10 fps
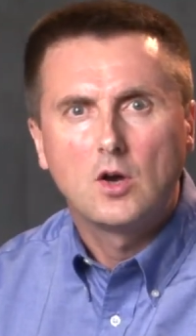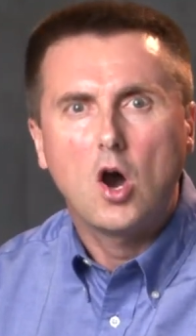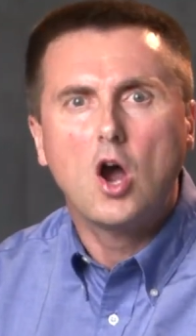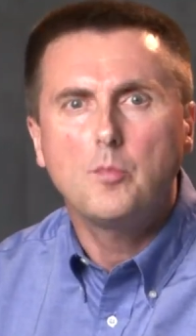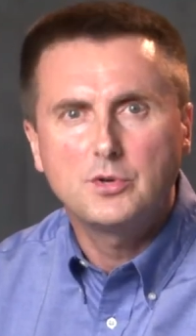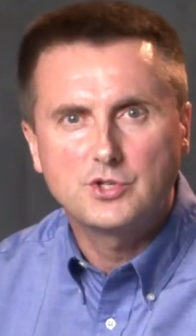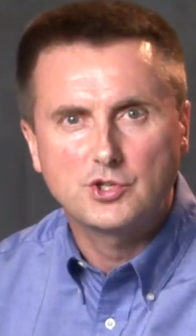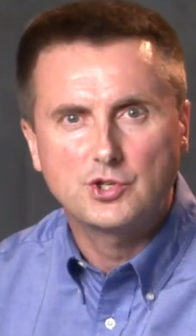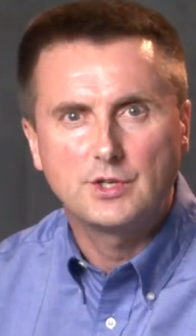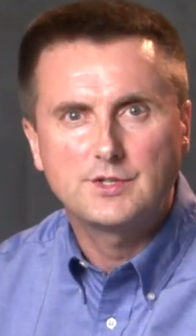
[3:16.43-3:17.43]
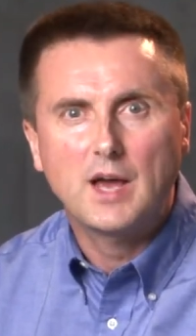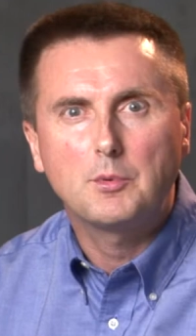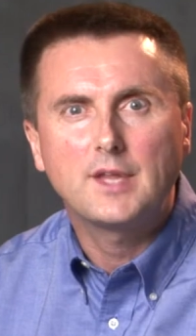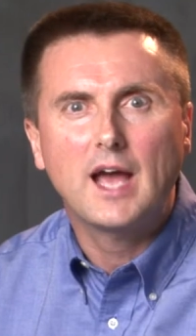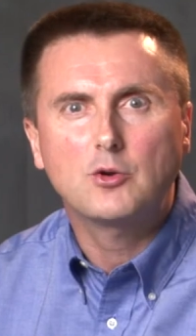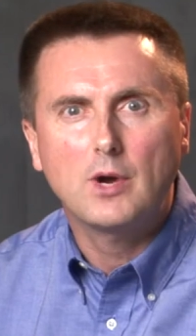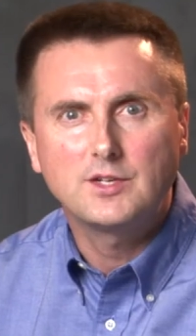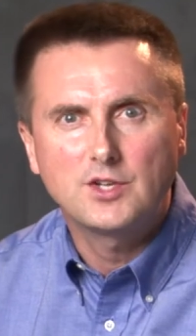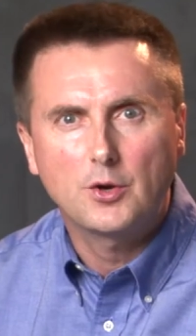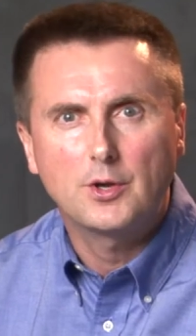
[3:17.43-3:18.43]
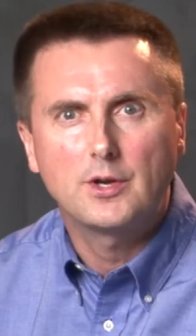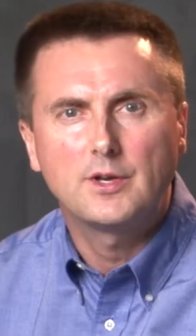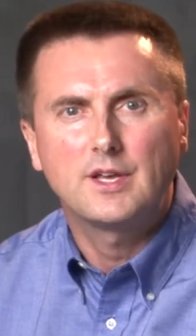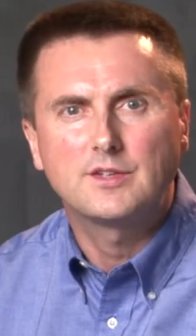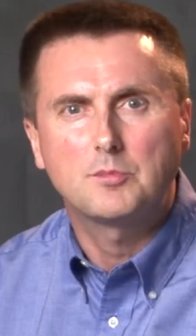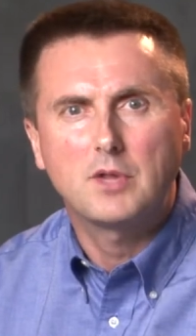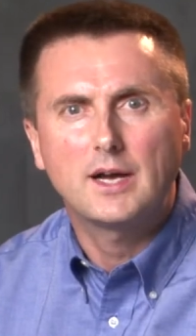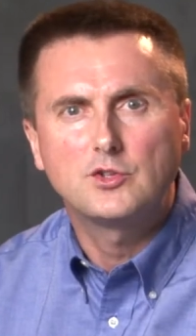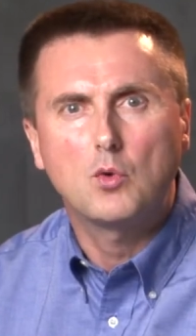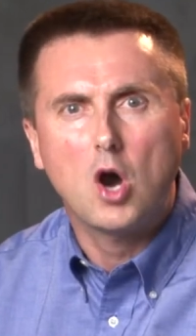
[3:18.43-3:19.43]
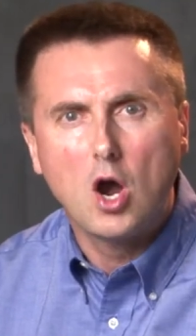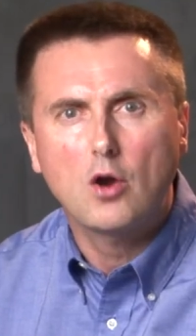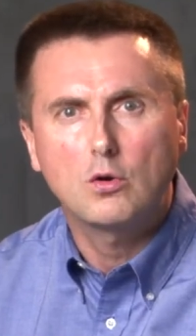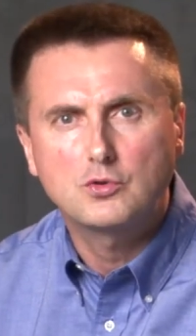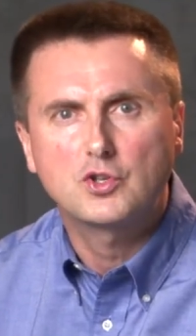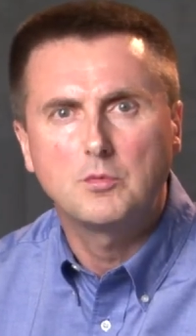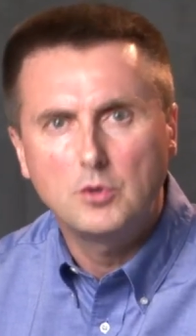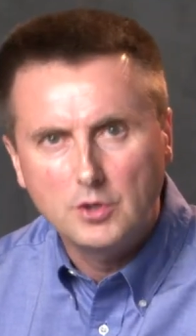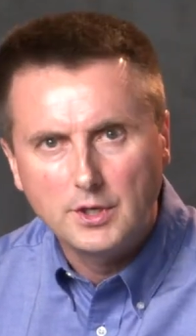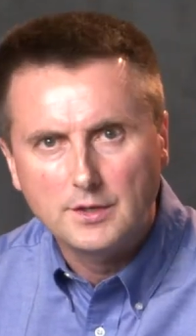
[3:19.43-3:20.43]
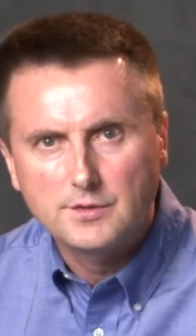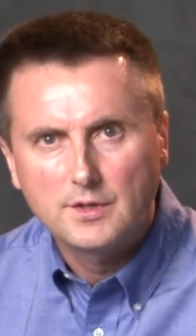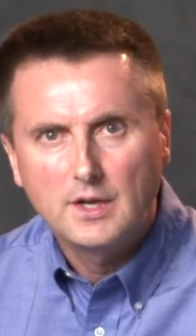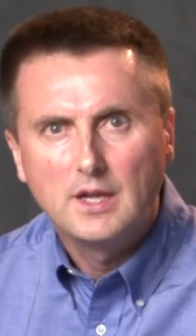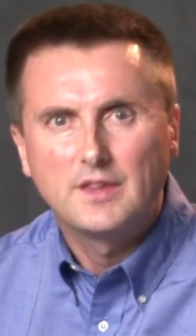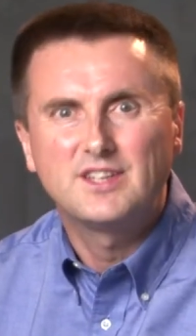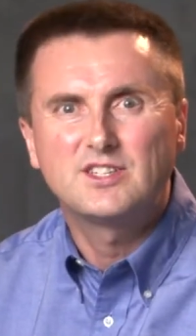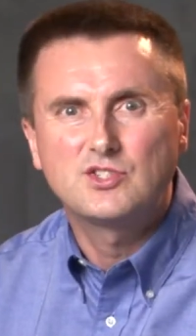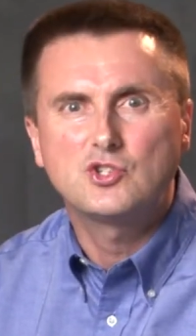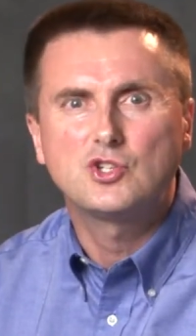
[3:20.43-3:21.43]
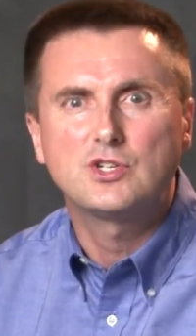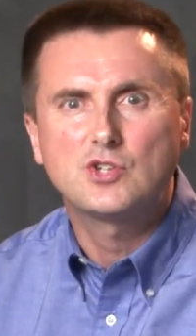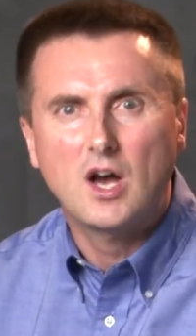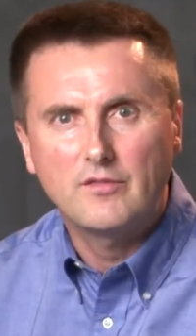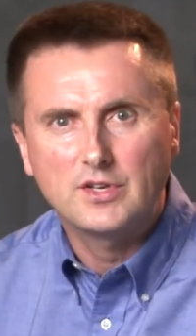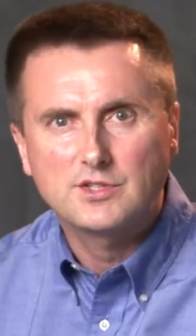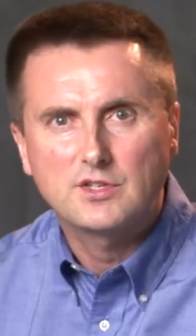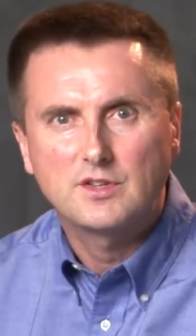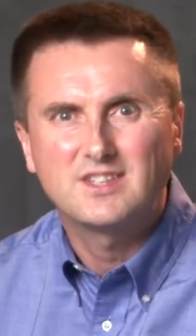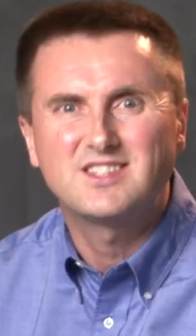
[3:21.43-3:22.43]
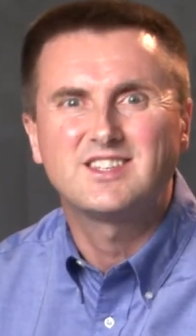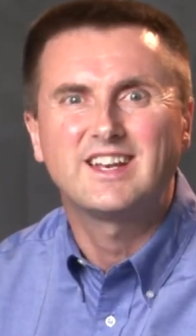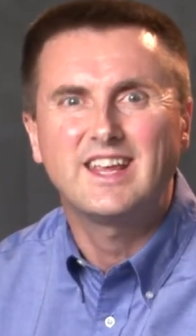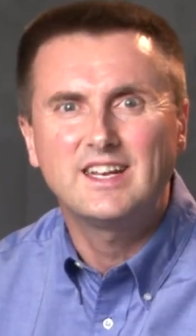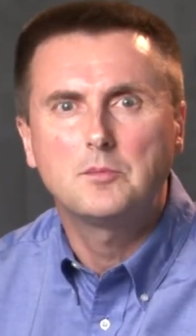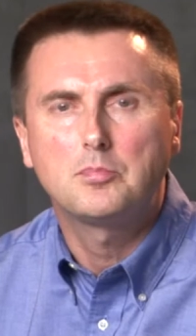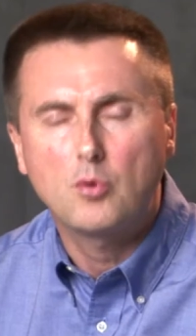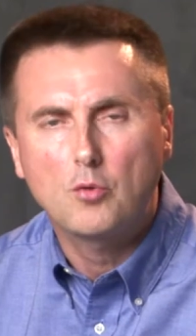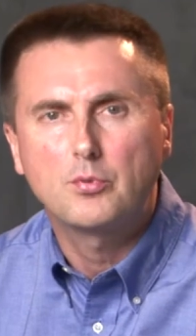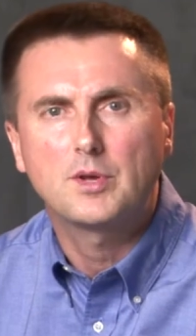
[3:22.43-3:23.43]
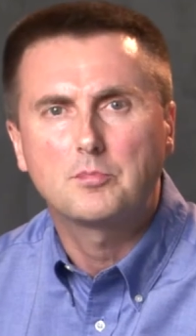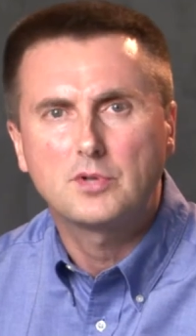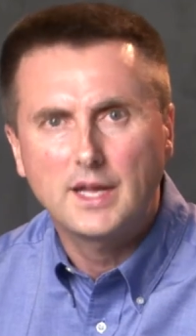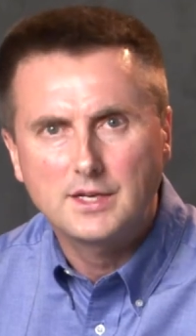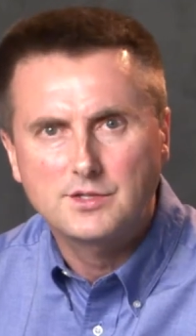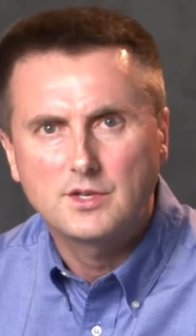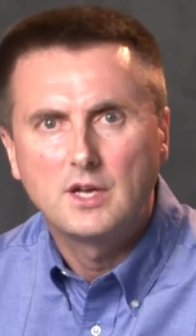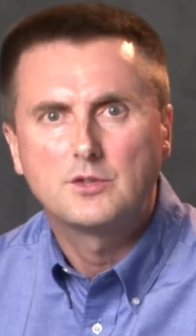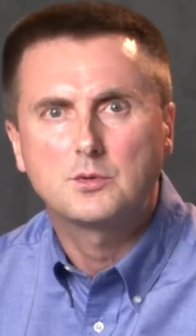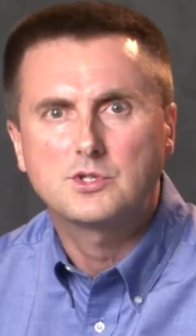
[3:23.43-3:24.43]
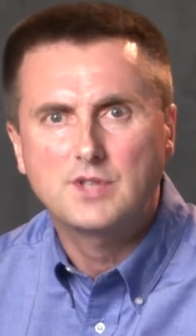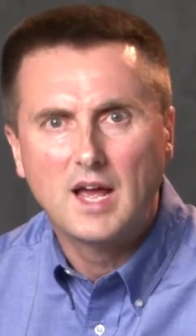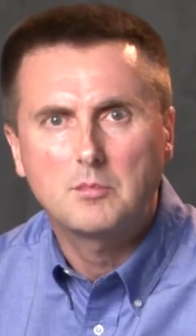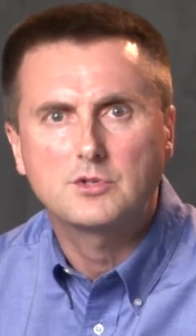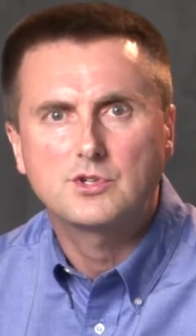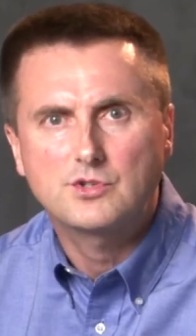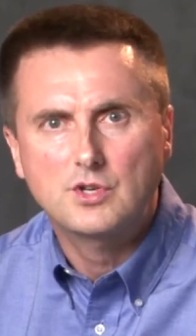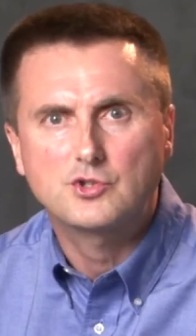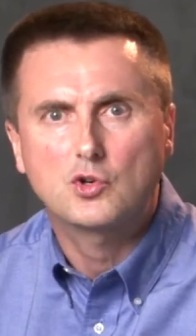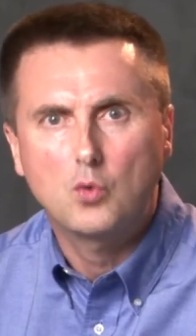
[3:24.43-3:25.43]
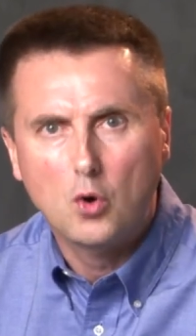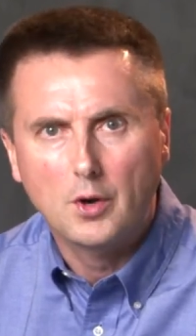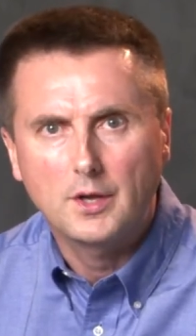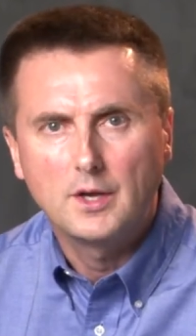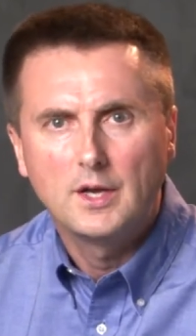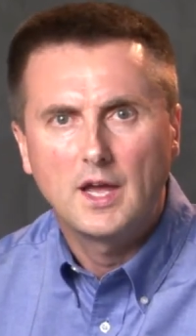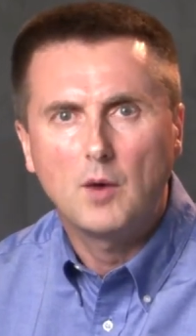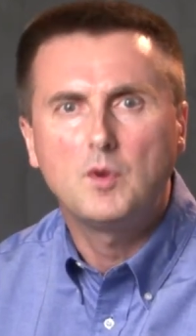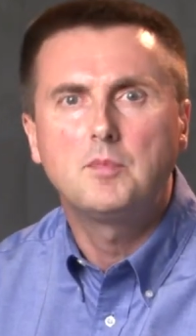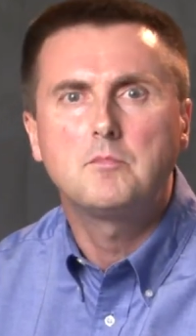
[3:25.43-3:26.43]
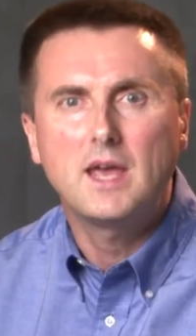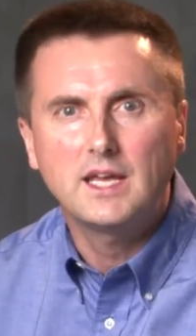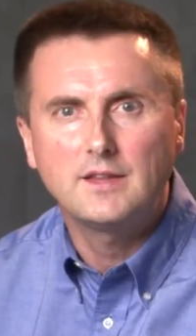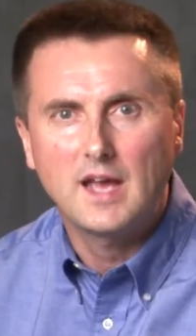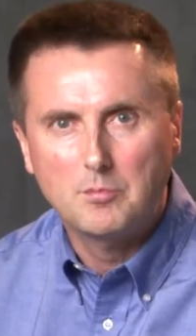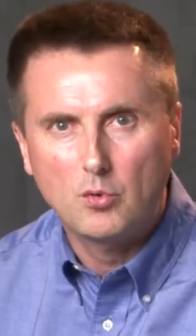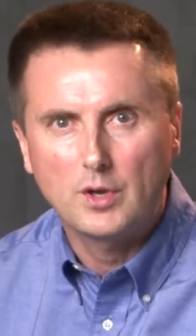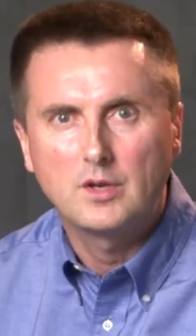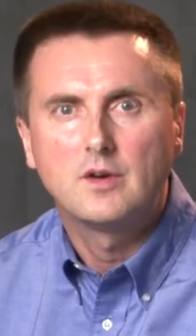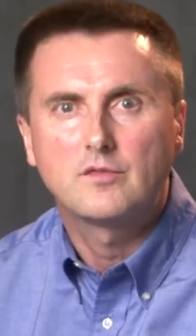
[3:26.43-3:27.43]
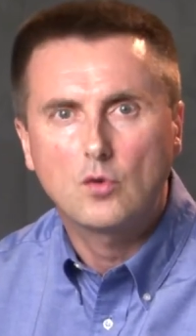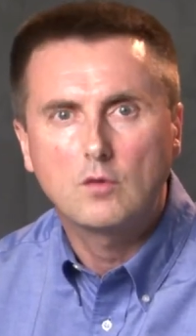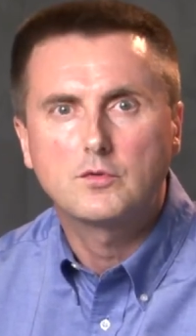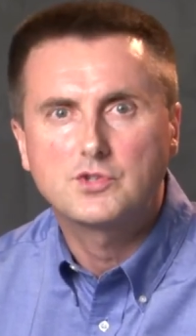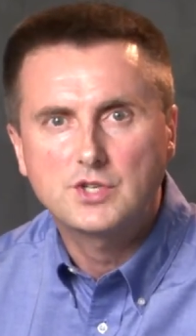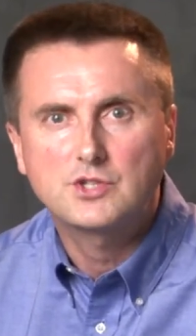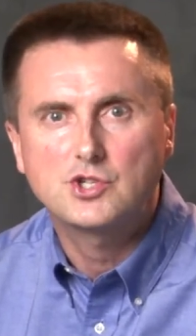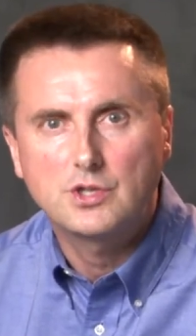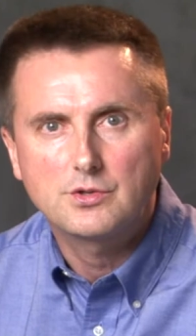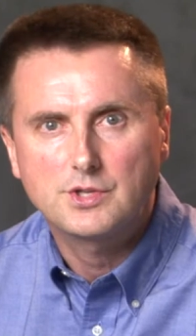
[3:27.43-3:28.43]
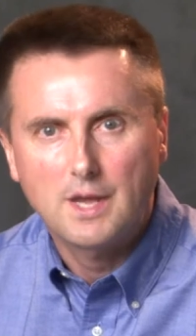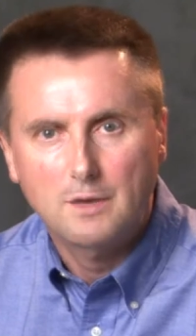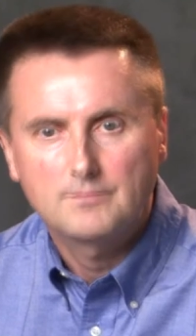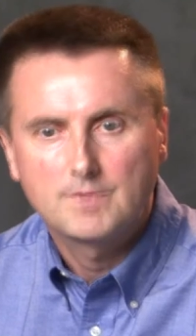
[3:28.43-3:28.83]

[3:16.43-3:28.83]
Our position is that when that criteria is applied to our host communities, the decision is obvious. This is an inappropriate place to establish such a quarry, and we've been making that point for over 6 years now.